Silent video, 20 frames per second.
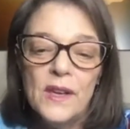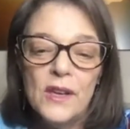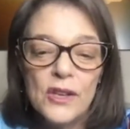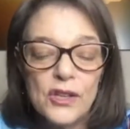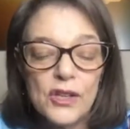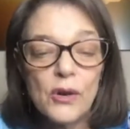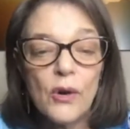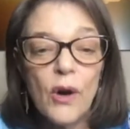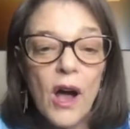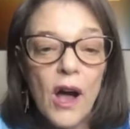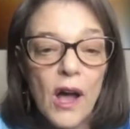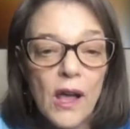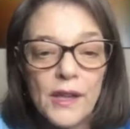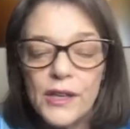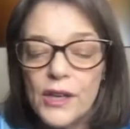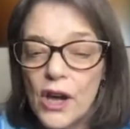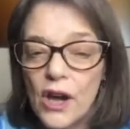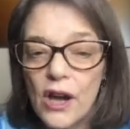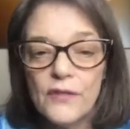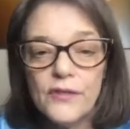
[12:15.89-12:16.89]
So all
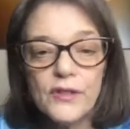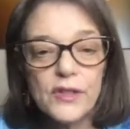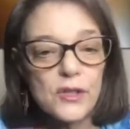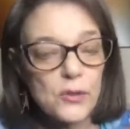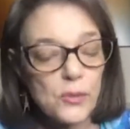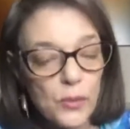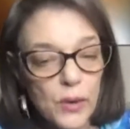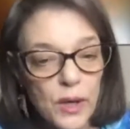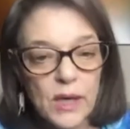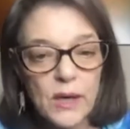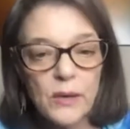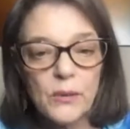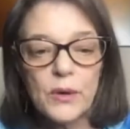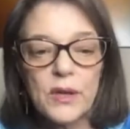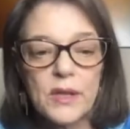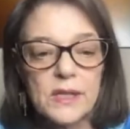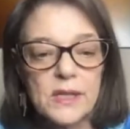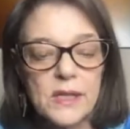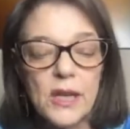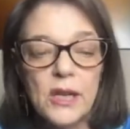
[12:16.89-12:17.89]
in all, this week, we're
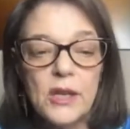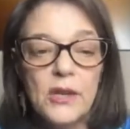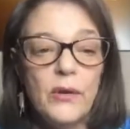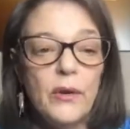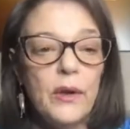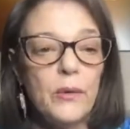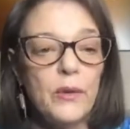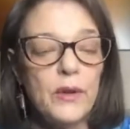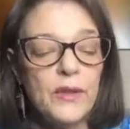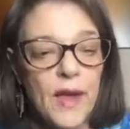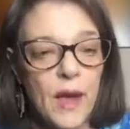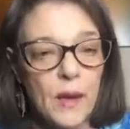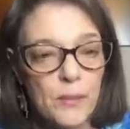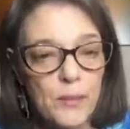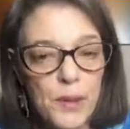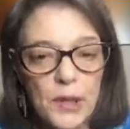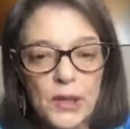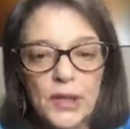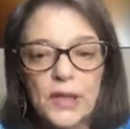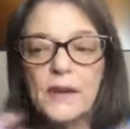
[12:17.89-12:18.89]
continuing with that
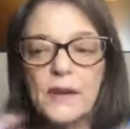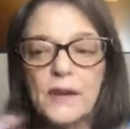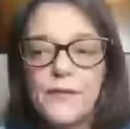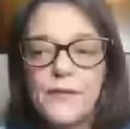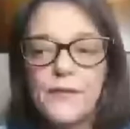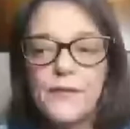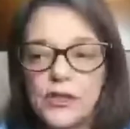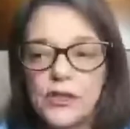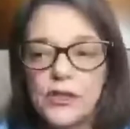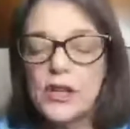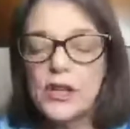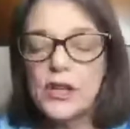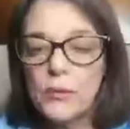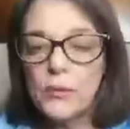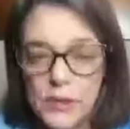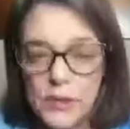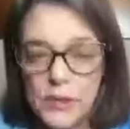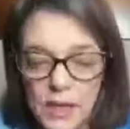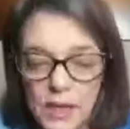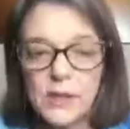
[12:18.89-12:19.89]
building of energy. We're
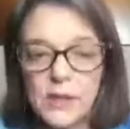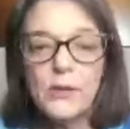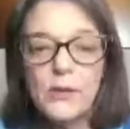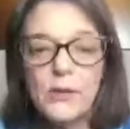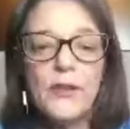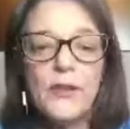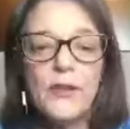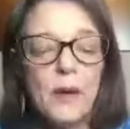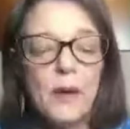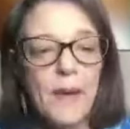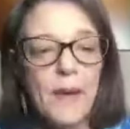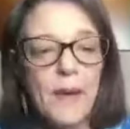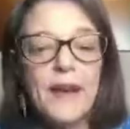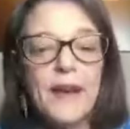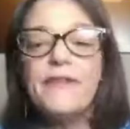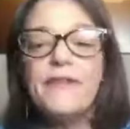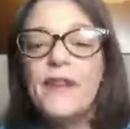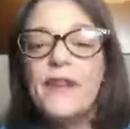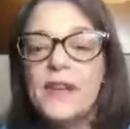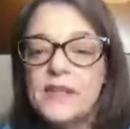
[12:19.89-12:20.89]
continuing with our
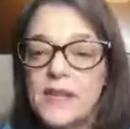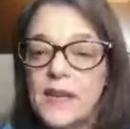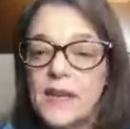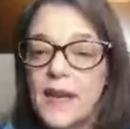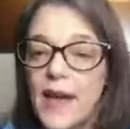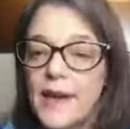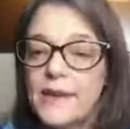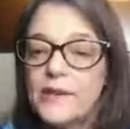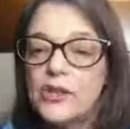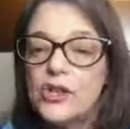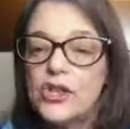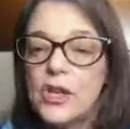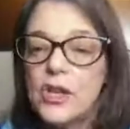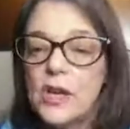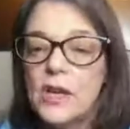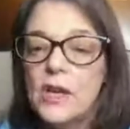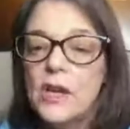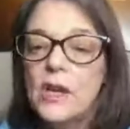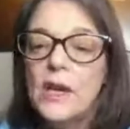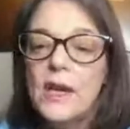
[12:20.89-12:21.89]
manifesting
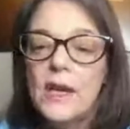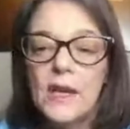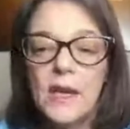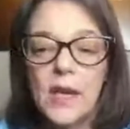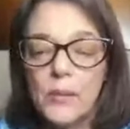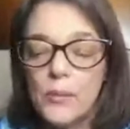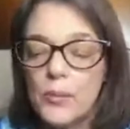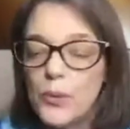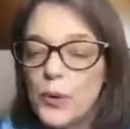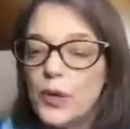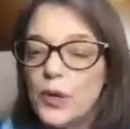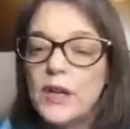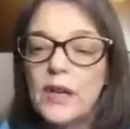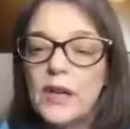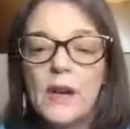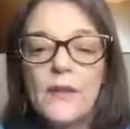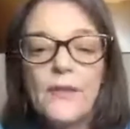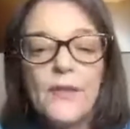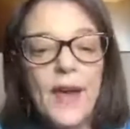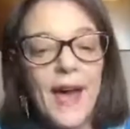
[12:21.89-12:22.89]
energy. Keep
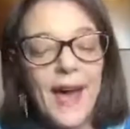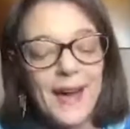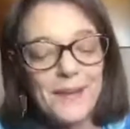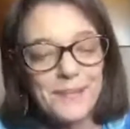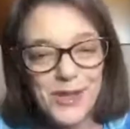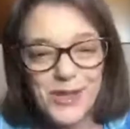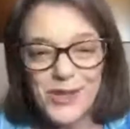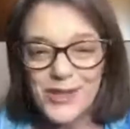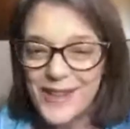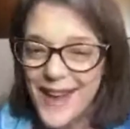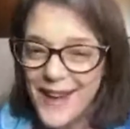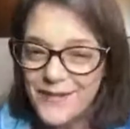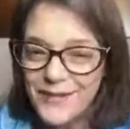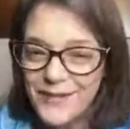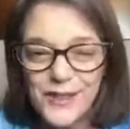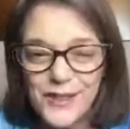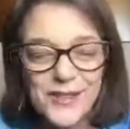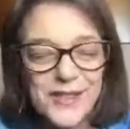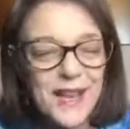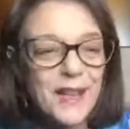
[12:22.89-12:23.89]
working on that. Be sure to have a
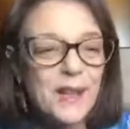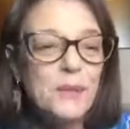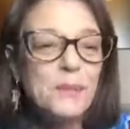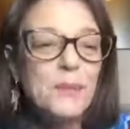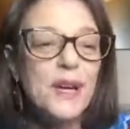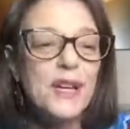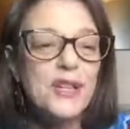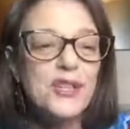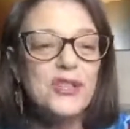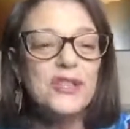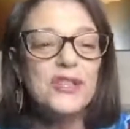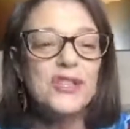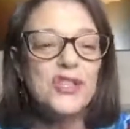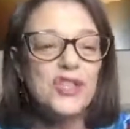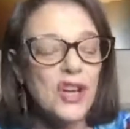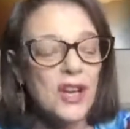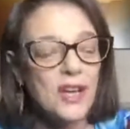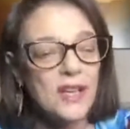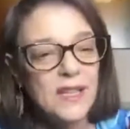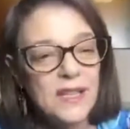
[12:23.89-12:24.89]
little celebration
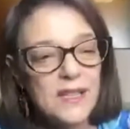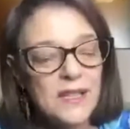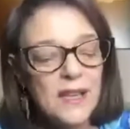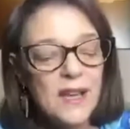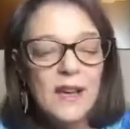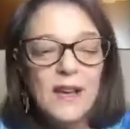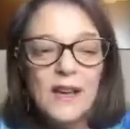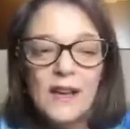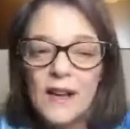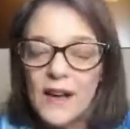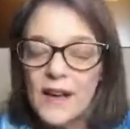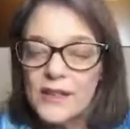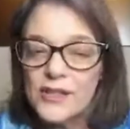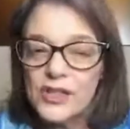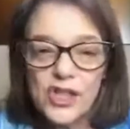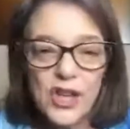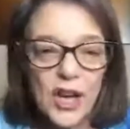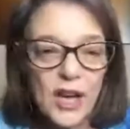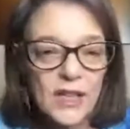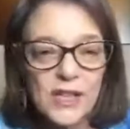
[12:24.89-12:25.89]
as
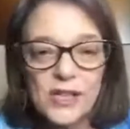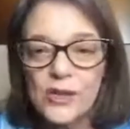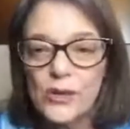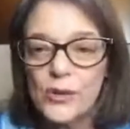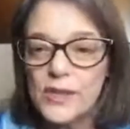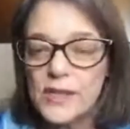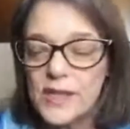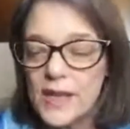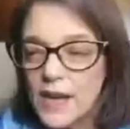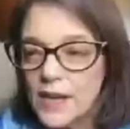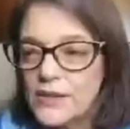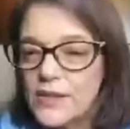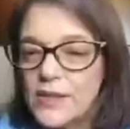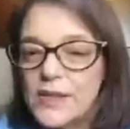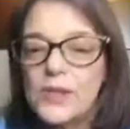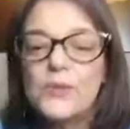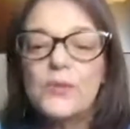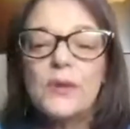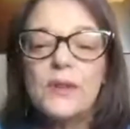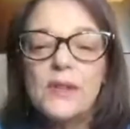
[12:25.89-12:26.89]
Chinese lore tells
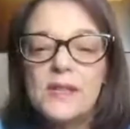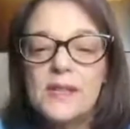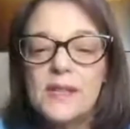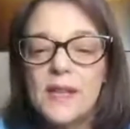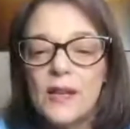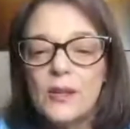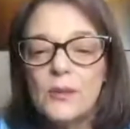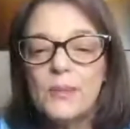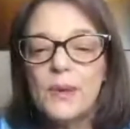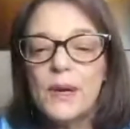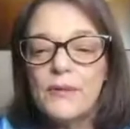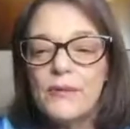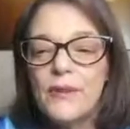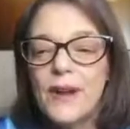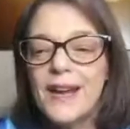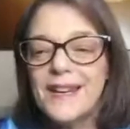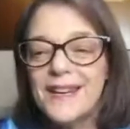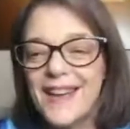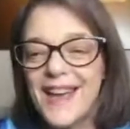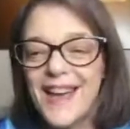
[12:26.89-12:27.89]
us, really celebrate
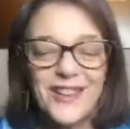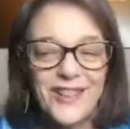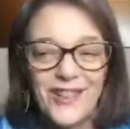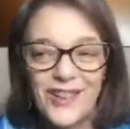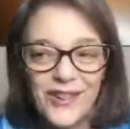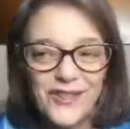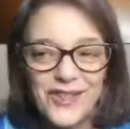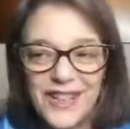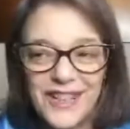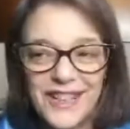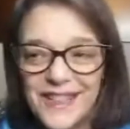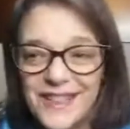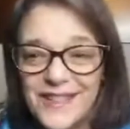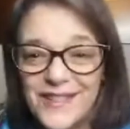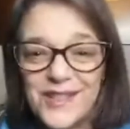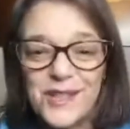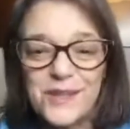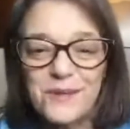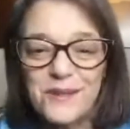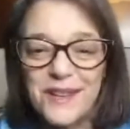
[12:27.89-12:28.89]
right now. You don't have to clean
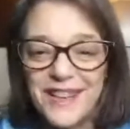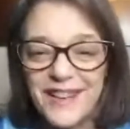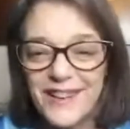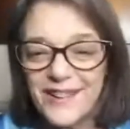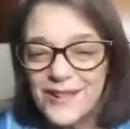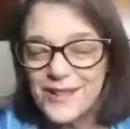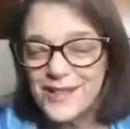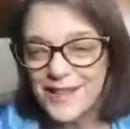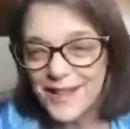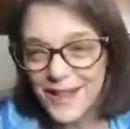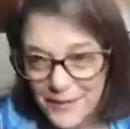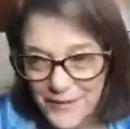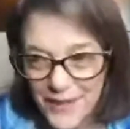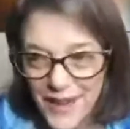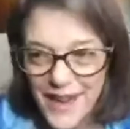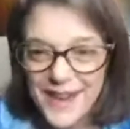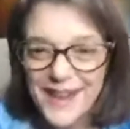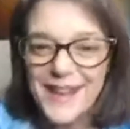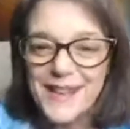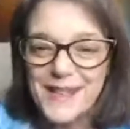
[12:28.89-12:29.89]
this week. I always love
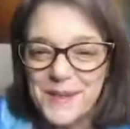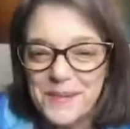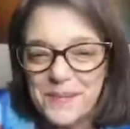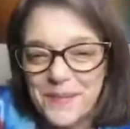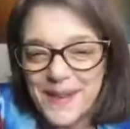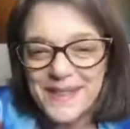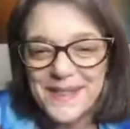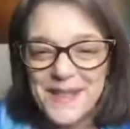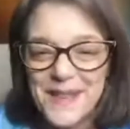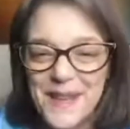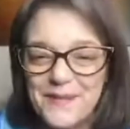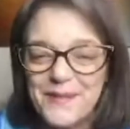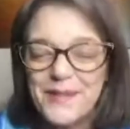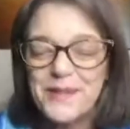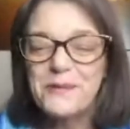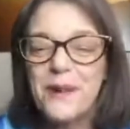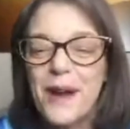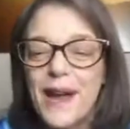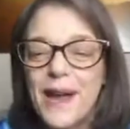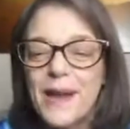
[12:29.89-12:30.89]
that aspect of it,
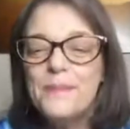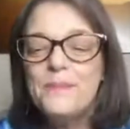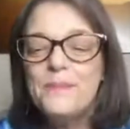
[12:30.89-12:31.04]
right?